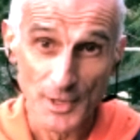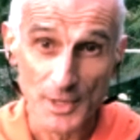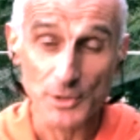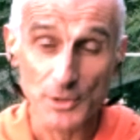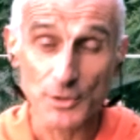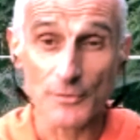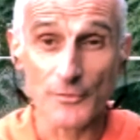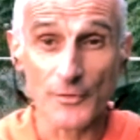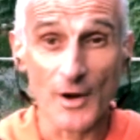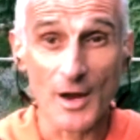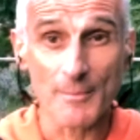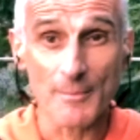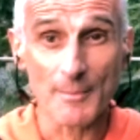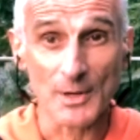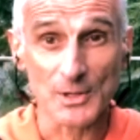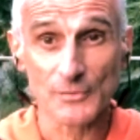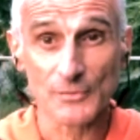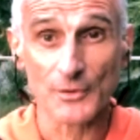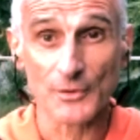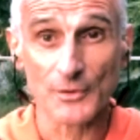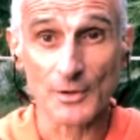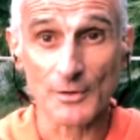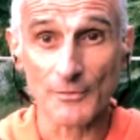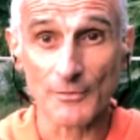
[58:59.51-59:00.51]
Thank you very
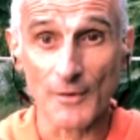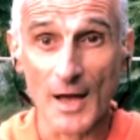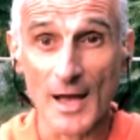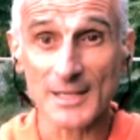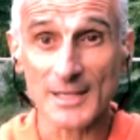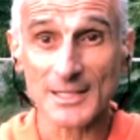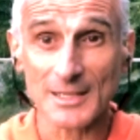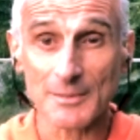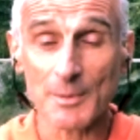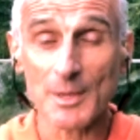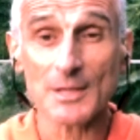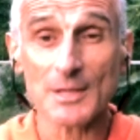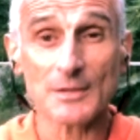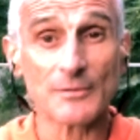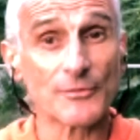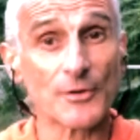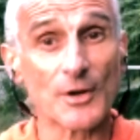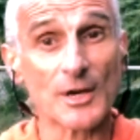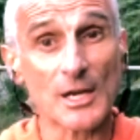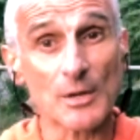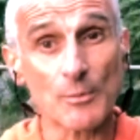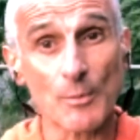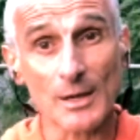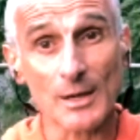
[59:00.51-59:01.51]
much for inviting me. And
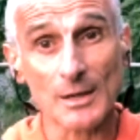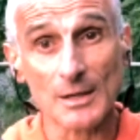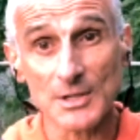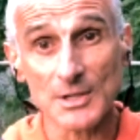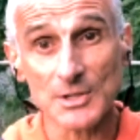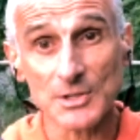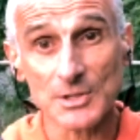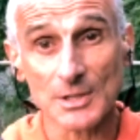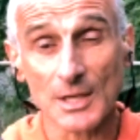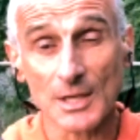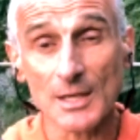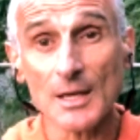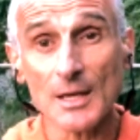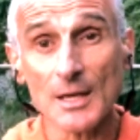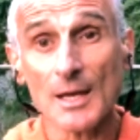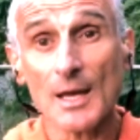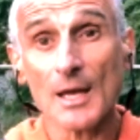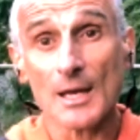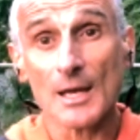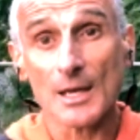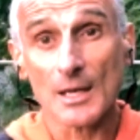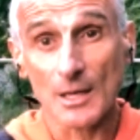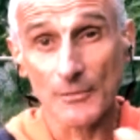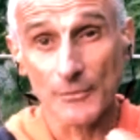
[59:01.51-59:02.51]
for anyone listening,
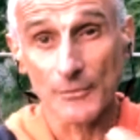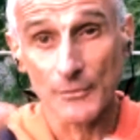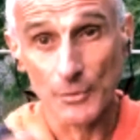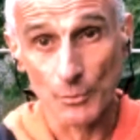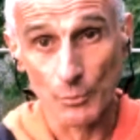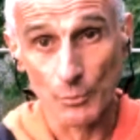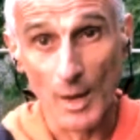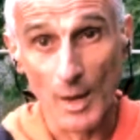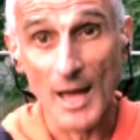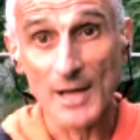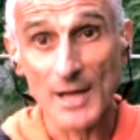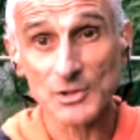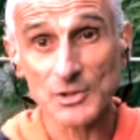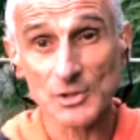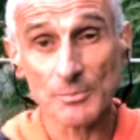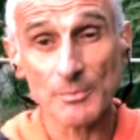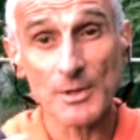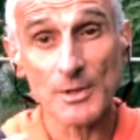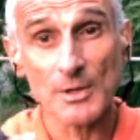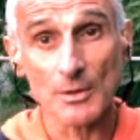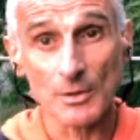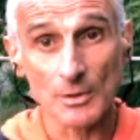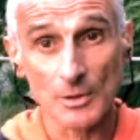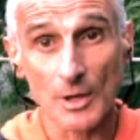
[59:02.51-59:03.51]
if you write to
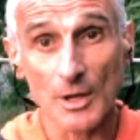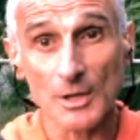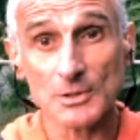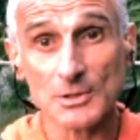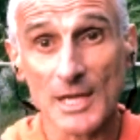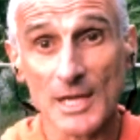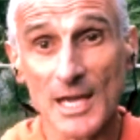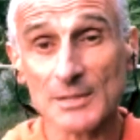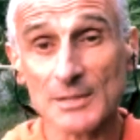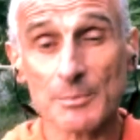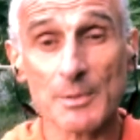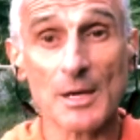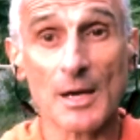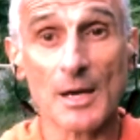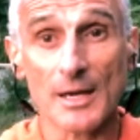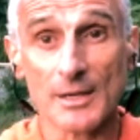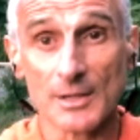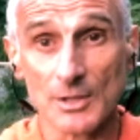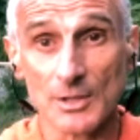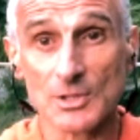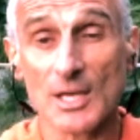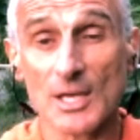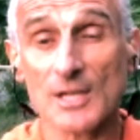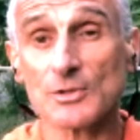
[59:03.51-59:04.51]
me or contact me, I
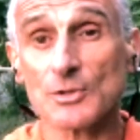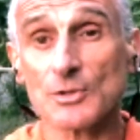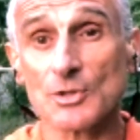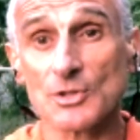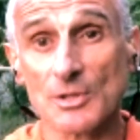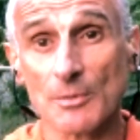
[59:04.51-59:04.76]
can send